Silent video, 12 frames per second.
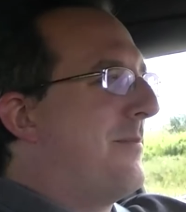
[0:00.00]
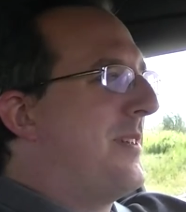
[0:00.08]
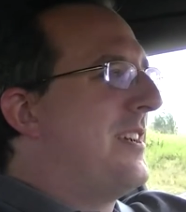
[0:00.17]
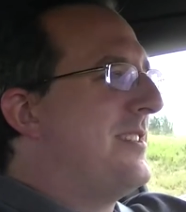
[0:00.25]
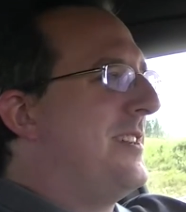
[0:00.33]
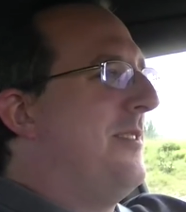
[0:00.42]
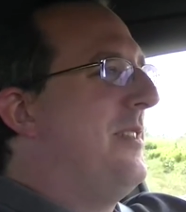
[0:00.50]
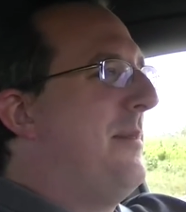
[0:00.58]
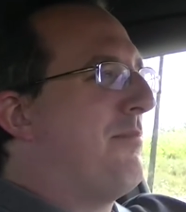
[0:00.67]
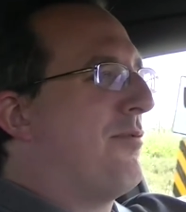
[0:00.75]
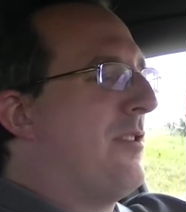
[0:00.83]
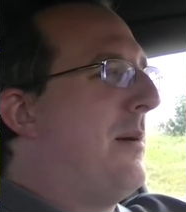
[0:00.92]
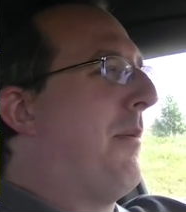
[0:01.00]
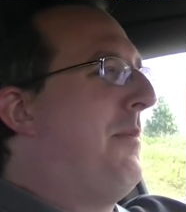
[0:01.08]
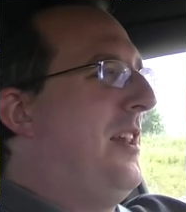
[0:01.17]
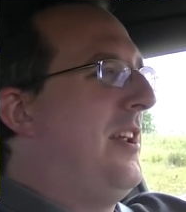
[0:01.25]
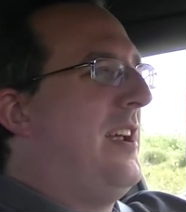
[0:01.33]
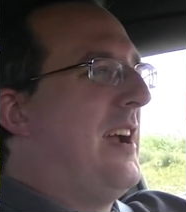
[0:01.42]
Because the only
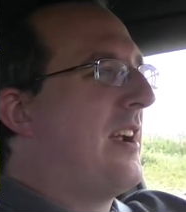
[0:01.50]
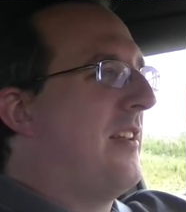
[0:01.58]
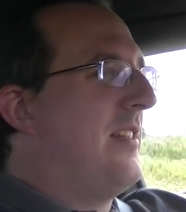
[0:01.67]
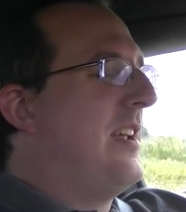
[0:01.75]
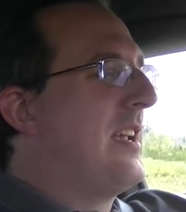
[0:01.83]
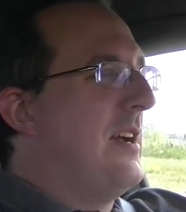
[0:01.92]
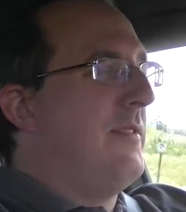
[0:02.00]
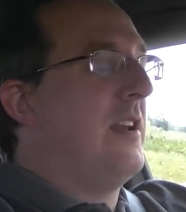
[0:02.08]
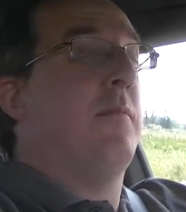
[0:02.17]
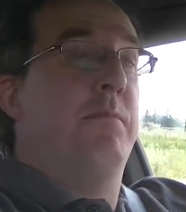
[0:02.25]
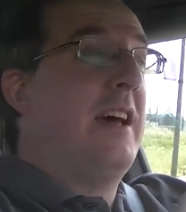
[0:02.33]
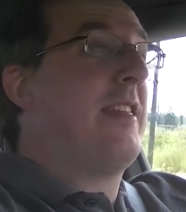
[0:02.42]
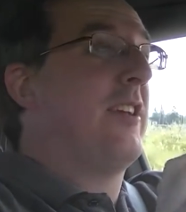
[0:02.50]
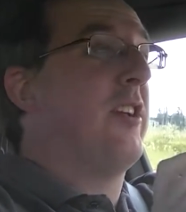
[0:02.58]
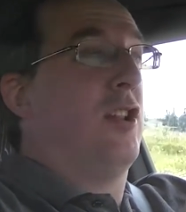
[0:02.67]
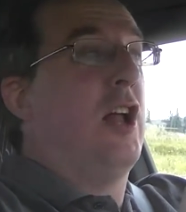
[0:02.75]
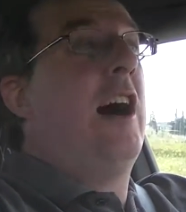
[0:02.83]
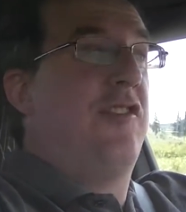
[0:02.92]
probability I can think of in
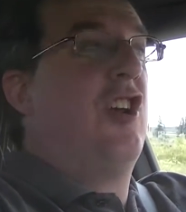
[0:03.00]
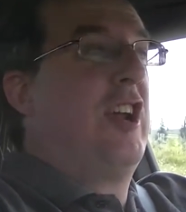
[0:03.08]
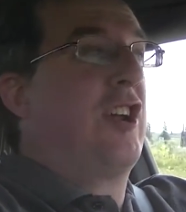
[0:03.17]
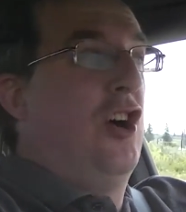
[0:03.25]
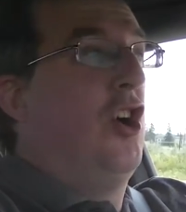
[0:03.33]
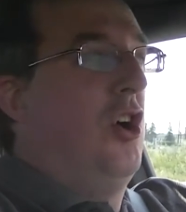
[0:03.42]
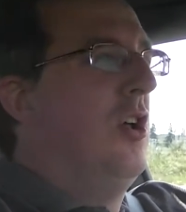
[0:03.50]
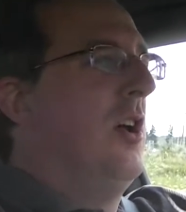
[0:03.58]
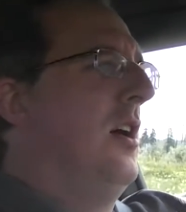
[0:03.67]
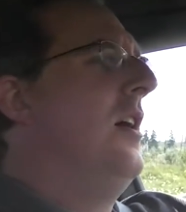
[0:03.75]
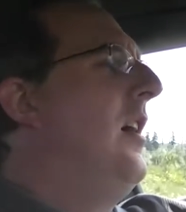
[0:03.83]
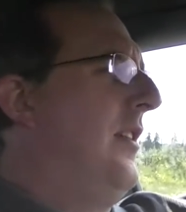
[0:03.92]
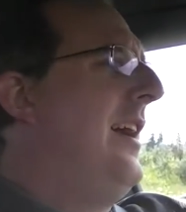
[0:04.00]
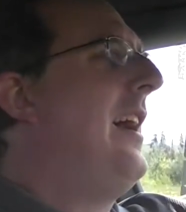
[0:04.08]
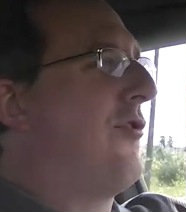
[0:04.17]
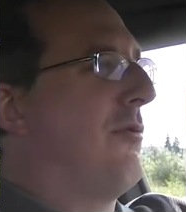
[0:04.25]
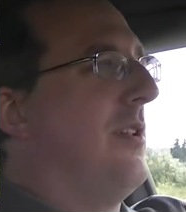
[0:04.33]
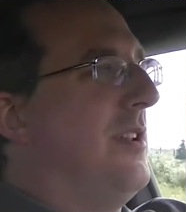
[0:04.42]
methodological
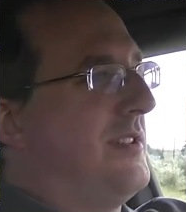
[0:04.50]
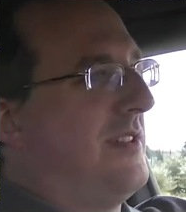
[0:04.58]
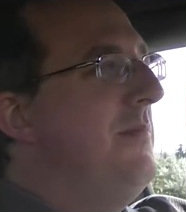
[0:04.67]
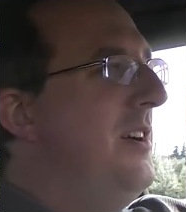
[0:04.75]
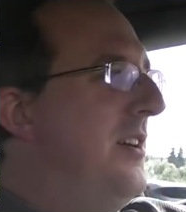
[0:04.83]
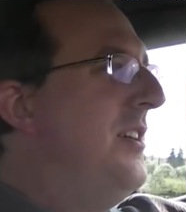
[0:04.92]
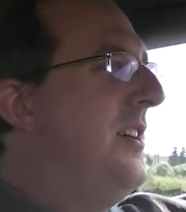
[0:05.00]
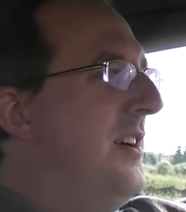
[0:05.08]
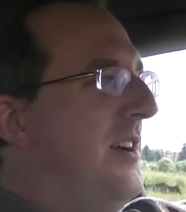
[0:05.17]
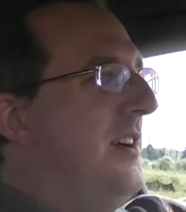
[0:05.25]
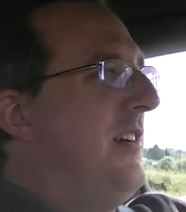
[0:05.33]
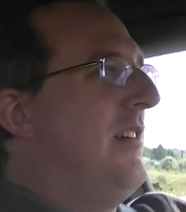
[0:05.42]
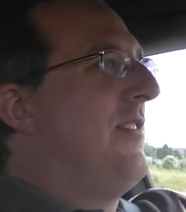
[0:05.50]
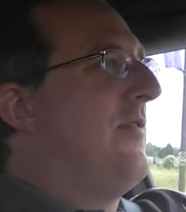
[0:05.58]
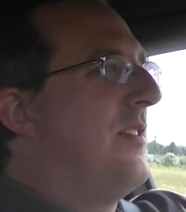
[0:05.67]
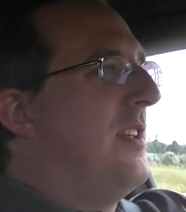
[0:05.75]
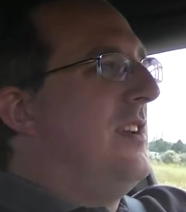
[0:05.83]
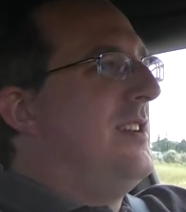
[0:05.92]
naturalism
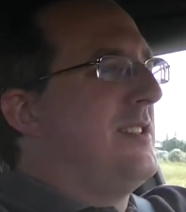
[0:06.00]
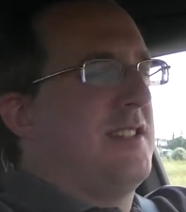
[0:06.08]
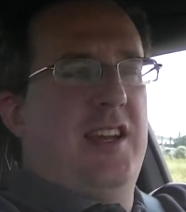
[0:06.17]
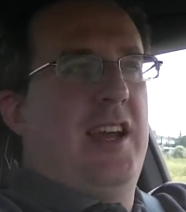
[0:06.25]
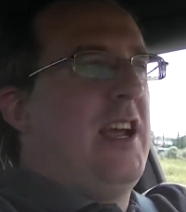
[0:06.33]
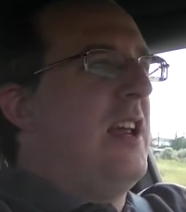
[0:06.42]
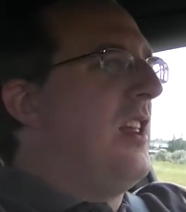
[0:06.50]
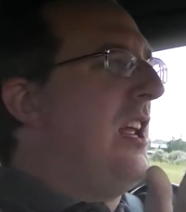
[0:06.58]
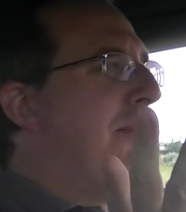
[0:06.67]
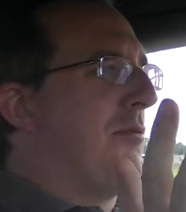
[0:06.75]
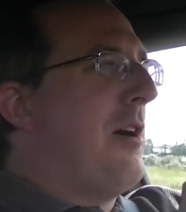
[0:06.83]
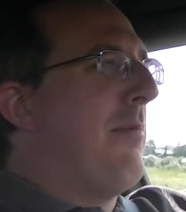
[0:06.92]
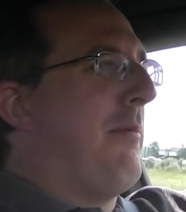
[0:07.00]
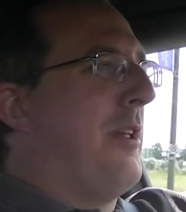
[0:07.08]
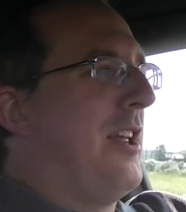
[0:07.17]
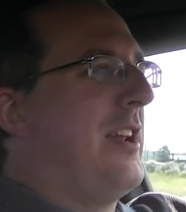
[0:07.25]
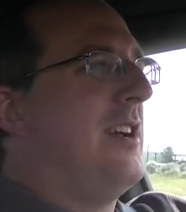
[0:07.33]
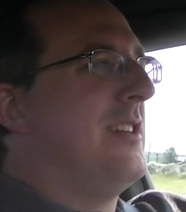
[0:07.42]
is, say, the
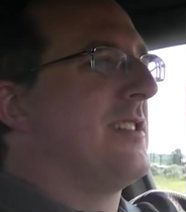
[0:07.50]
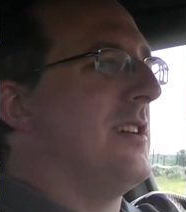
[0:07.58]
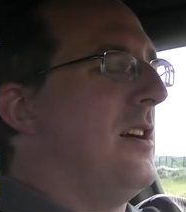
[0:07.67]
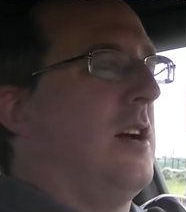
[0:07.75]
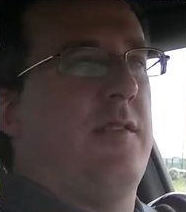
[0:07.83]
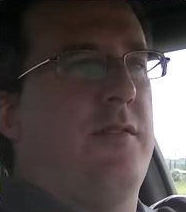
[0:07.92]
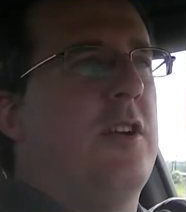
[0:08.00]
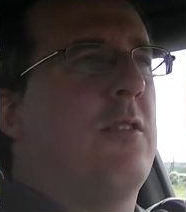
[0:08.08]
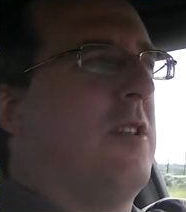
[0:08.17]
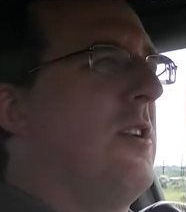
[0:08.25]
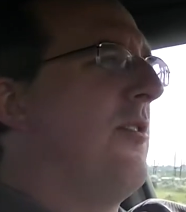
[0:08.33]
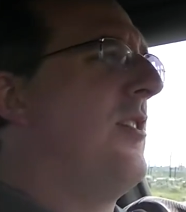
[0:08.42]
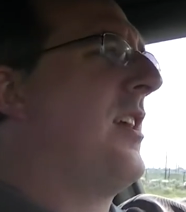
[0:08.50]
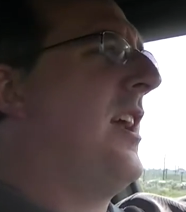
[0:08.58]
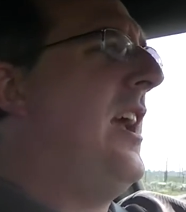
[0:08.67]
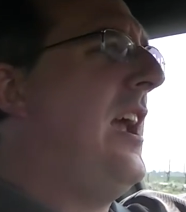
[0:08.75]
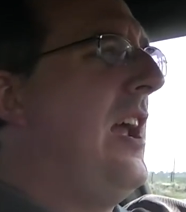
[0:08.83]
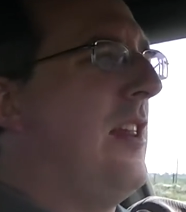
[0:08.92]
probabilities of nuclear
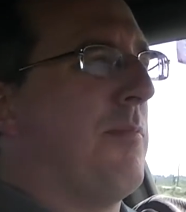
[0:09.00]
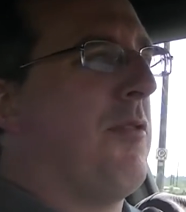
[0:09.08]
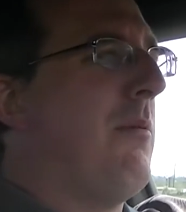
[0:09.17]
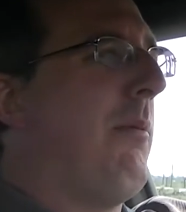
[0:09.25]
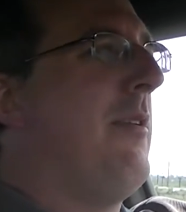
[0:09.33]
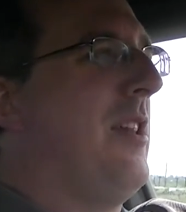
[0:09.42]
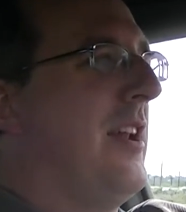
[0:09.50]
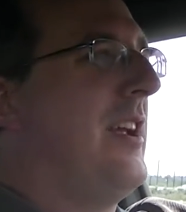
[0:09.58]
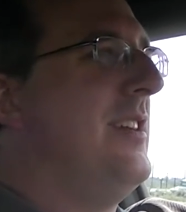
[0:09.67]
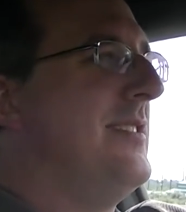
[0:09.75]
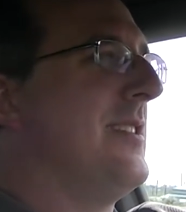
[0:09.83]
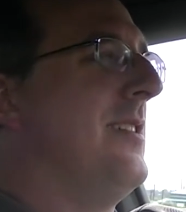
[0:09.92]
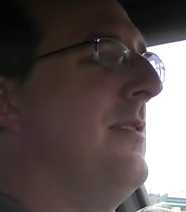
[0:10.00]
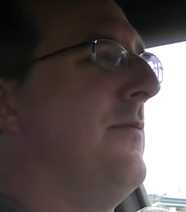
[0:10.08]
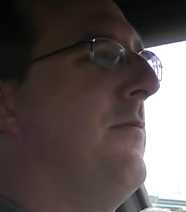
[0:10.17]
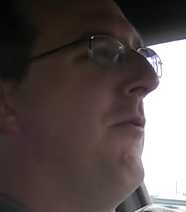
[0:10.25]
decay, the probabilities of